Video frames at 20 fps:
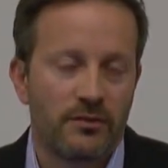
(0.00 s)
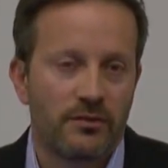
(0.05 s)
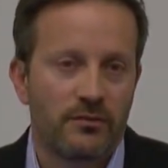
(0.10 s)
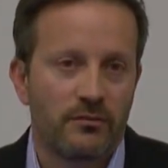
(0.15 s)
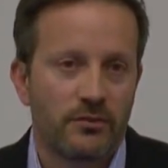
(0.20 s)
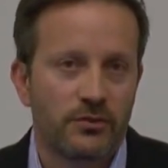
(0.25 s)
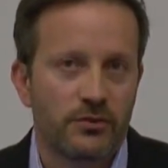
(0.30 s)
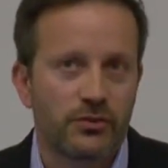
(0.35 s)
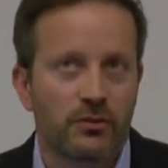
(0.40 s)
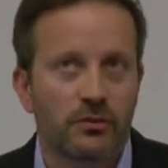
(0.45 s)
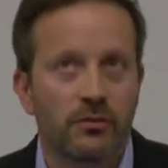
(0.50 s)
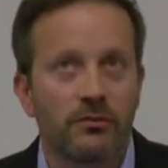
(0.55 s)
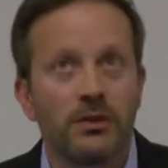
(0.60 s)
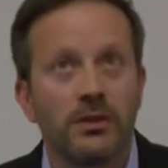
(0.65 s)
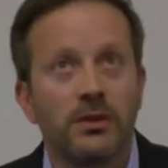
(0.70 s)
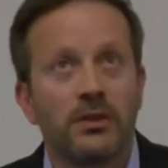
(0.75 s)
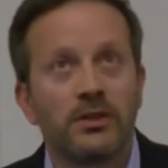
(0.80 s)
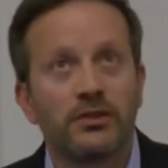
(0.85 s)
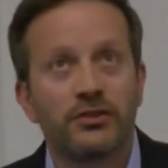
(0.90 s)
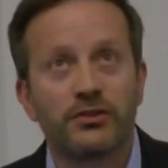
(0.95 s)
sort of
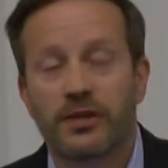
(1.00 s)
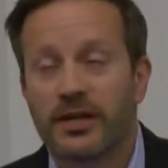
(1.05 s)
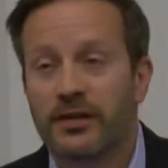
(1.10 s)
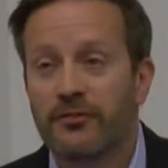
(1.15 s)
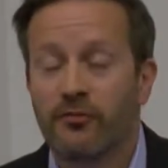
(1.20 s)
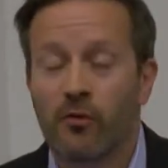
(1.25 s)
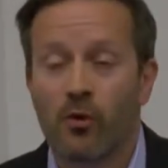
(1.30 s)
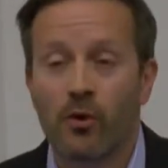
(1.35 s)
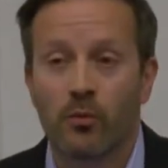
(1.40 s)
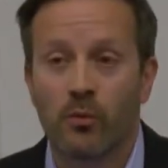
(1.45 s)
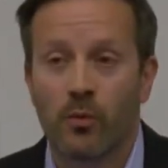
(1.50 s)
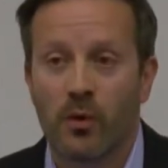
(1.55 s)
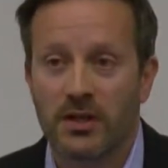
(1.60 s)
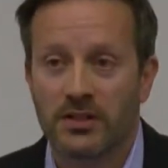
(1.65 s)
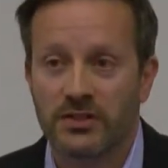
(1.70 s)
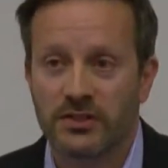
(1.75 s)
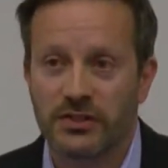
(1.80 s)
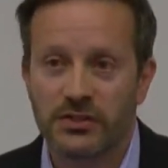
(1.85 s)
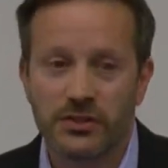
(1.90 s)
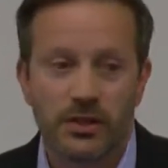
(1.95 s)
straightforward
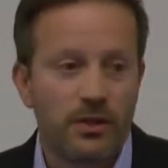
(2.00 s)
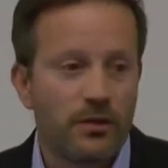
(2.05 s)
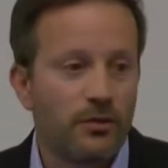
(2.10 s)
ones is